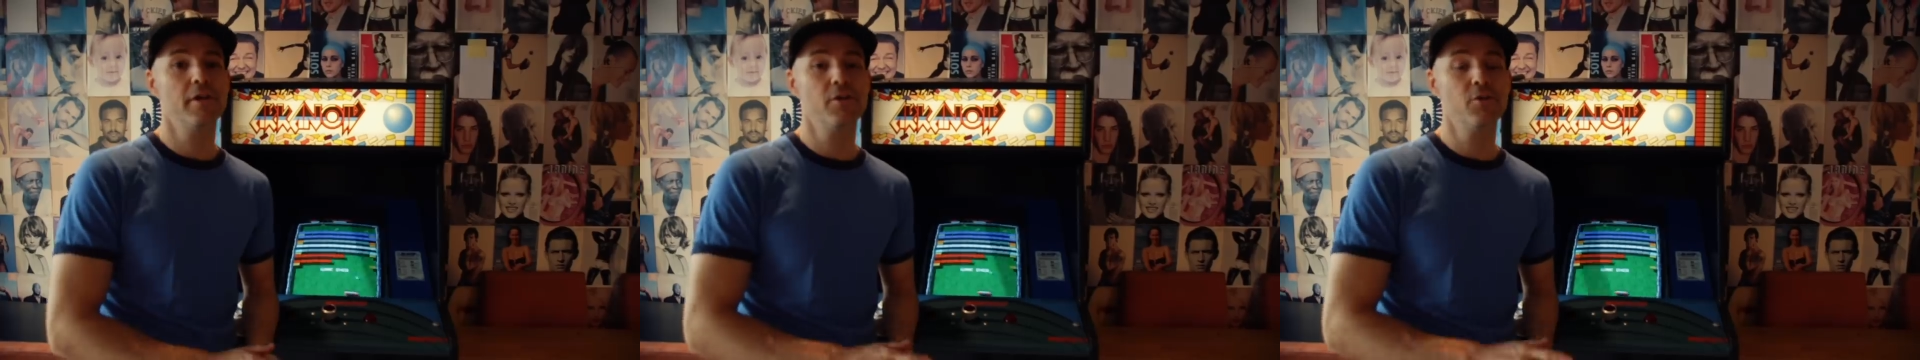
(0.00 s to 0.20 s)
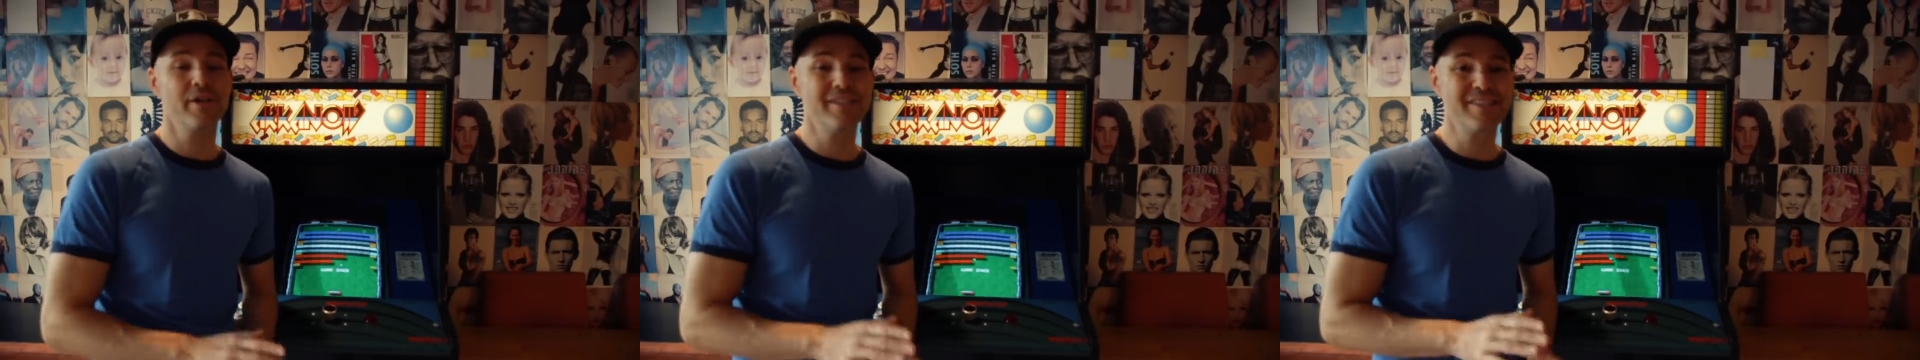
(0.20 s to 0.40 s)

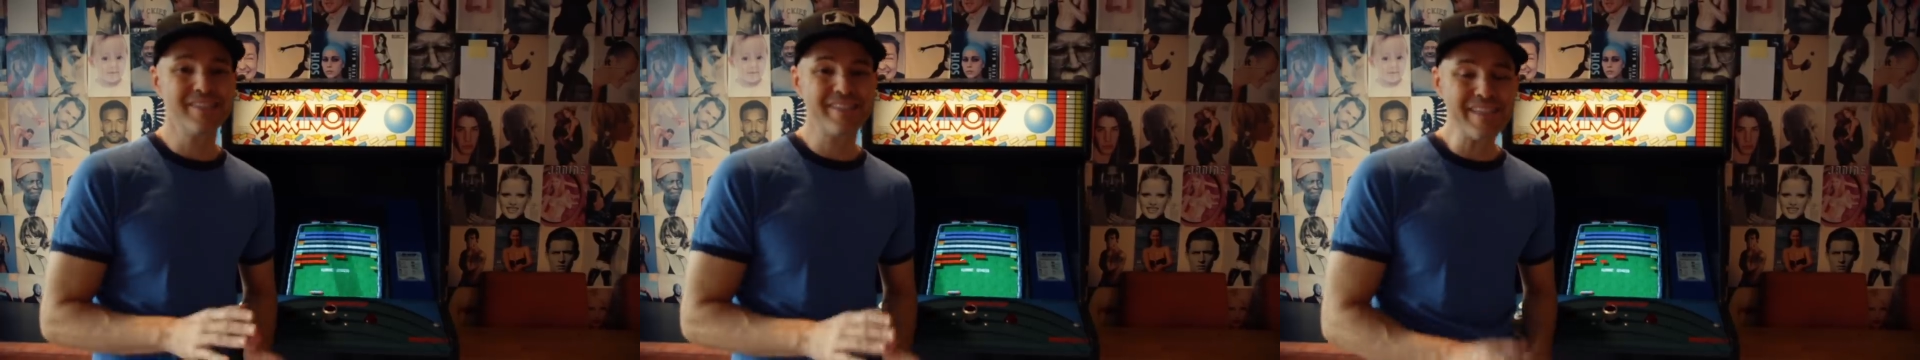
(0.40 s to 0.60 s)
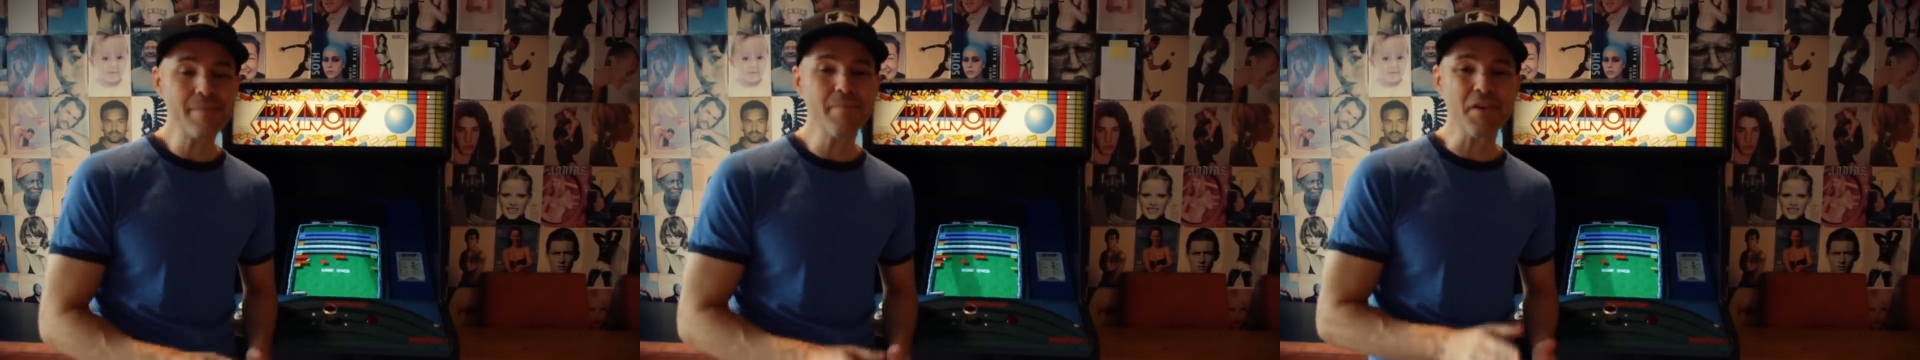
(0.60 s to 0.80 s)
You can
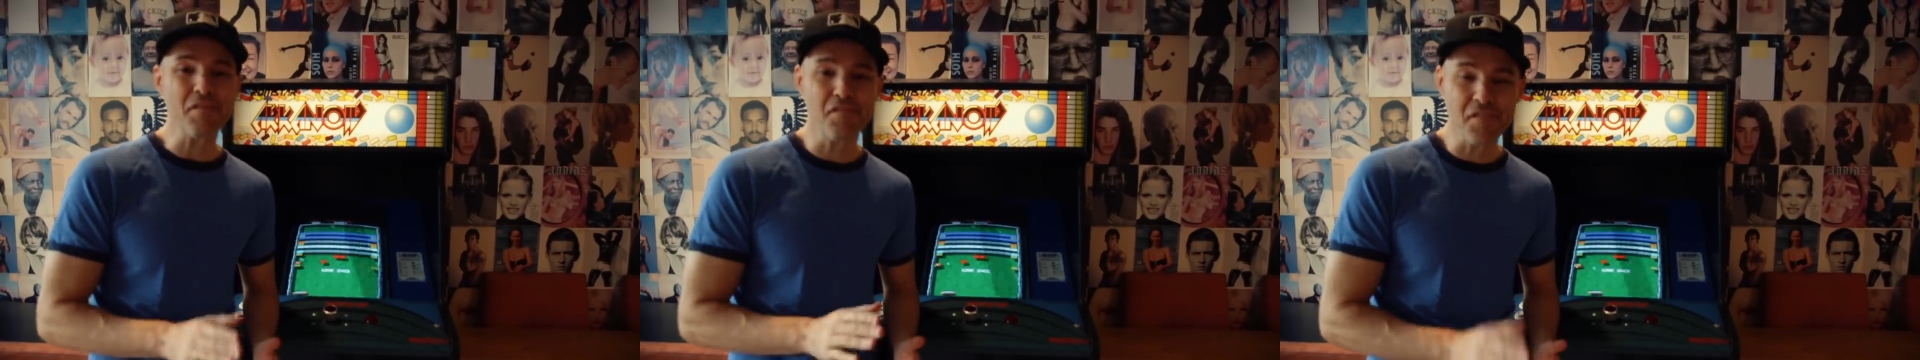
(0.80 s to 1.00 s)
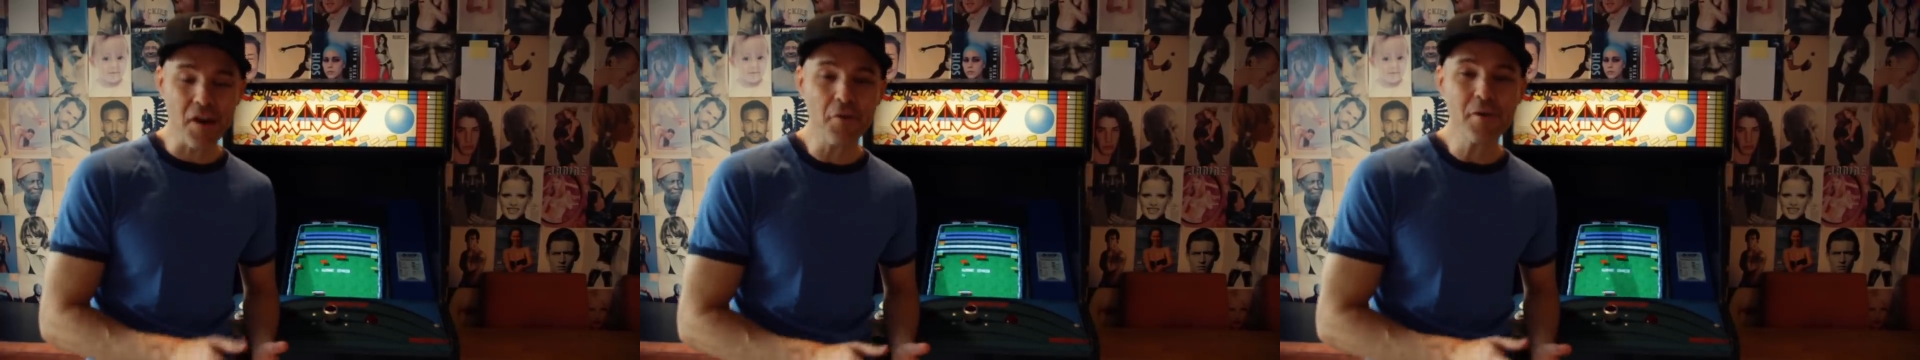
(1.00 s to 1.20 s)
see
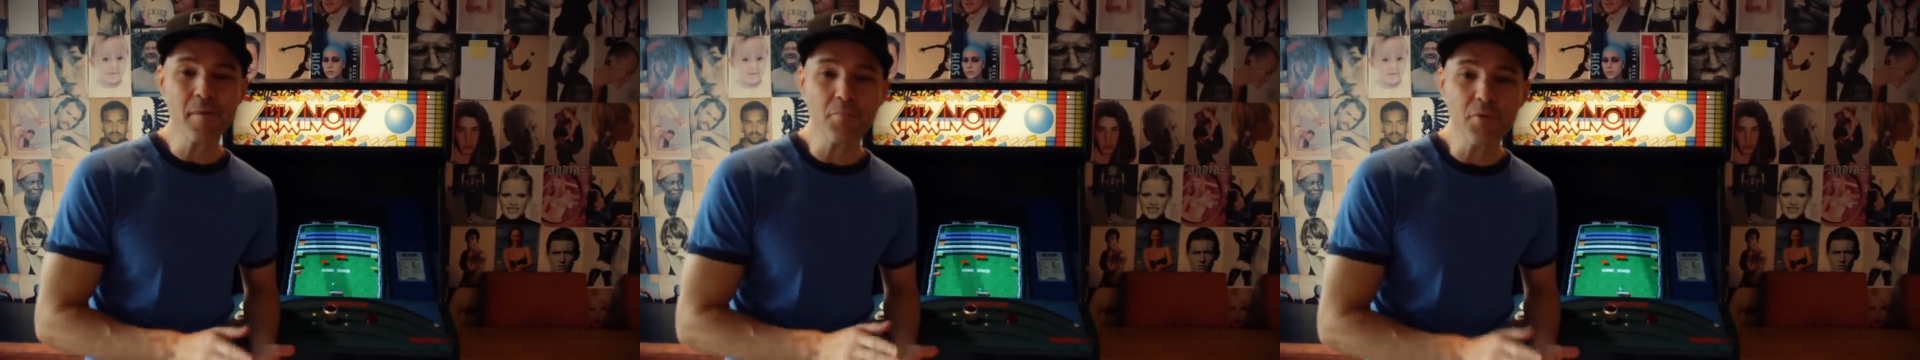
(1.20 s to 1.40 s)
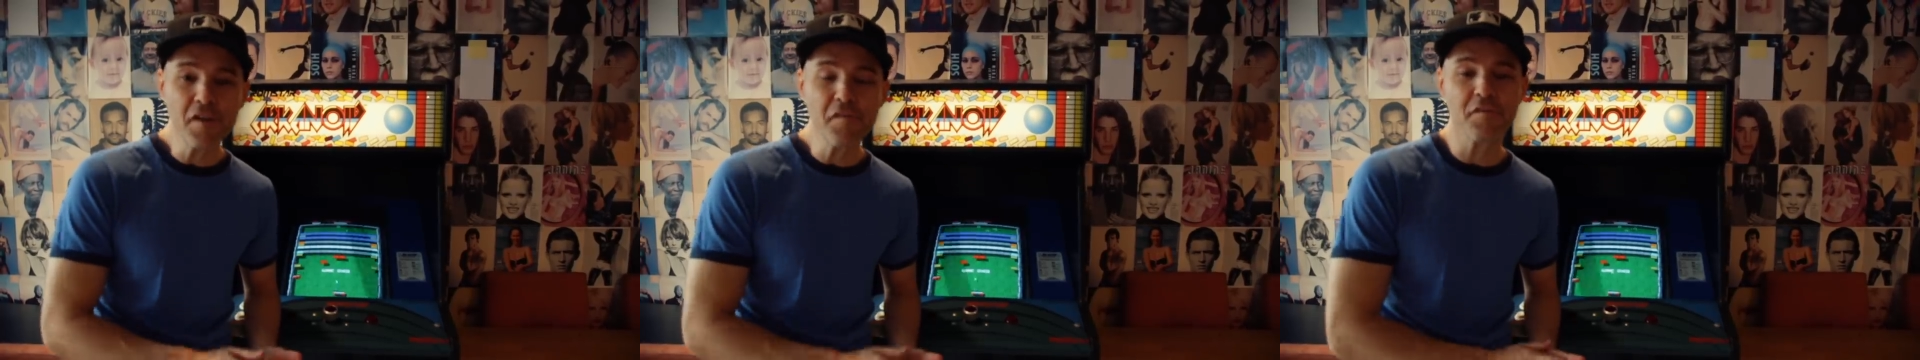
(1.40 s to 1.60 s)
me very
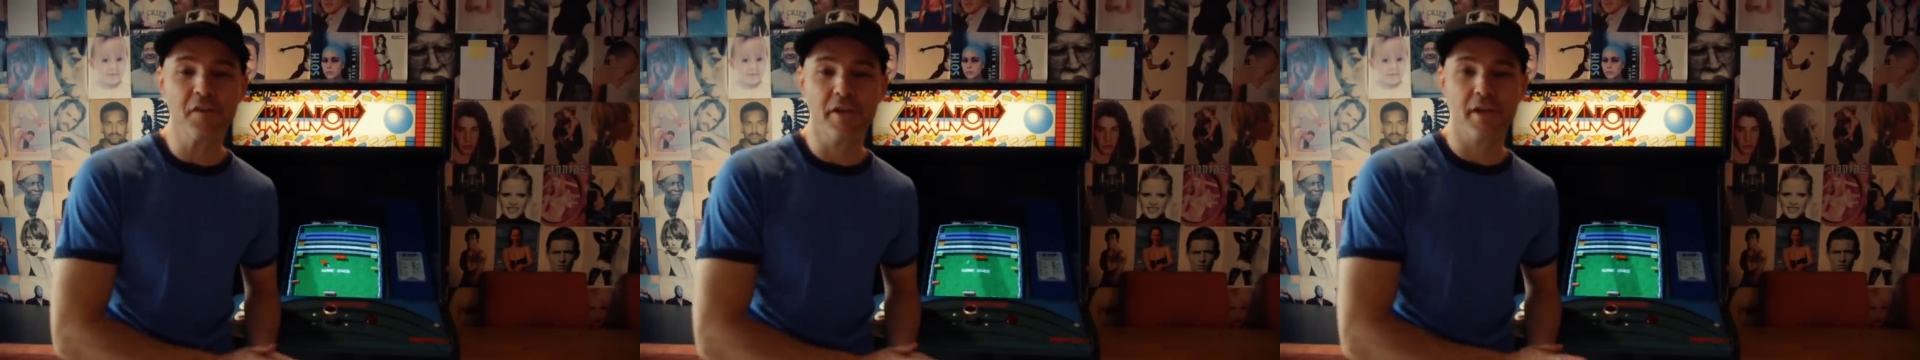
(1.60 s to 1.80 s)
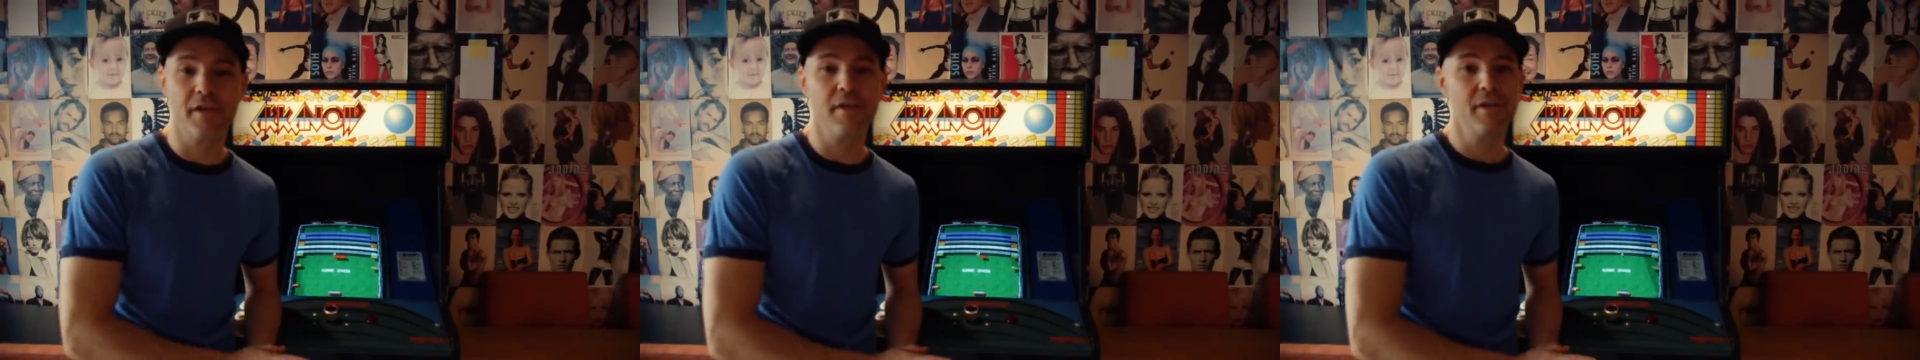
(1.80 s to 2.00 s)

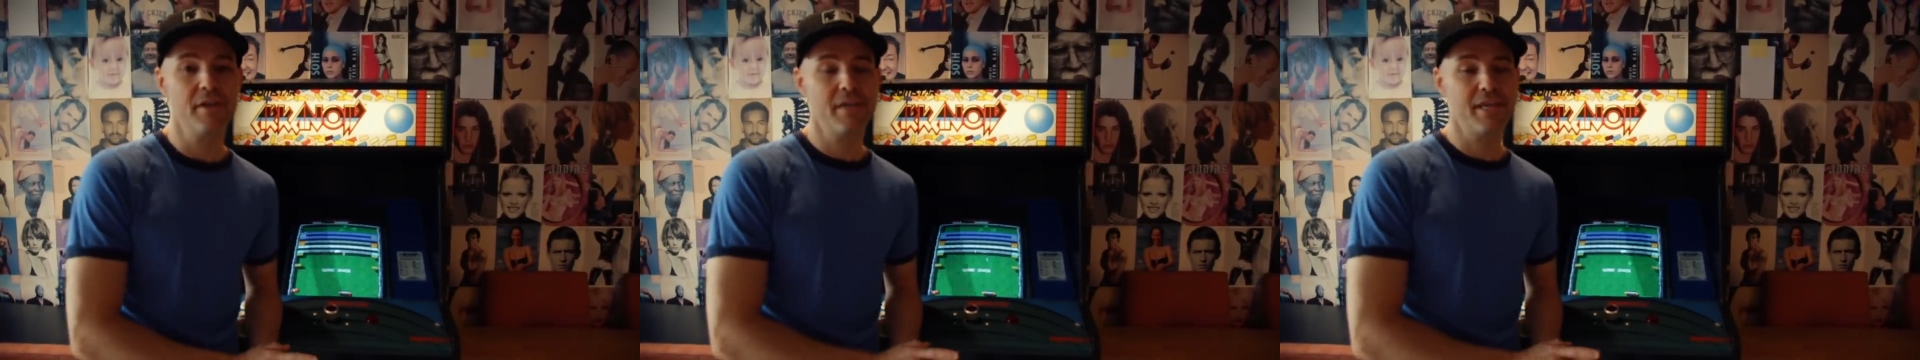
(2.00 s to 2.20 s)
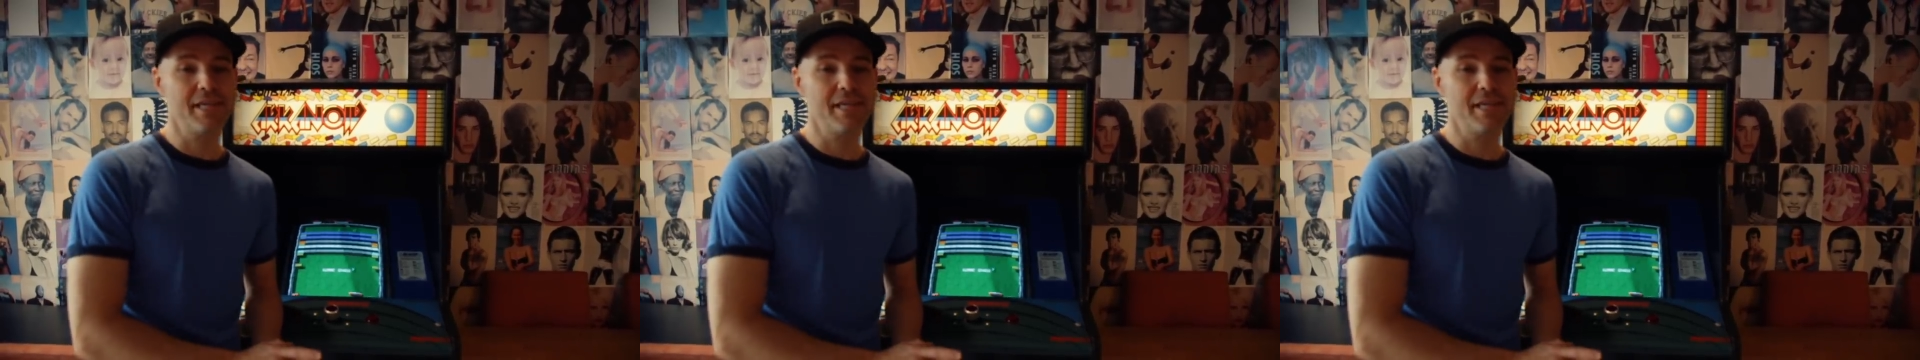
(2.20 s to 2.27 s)
briefly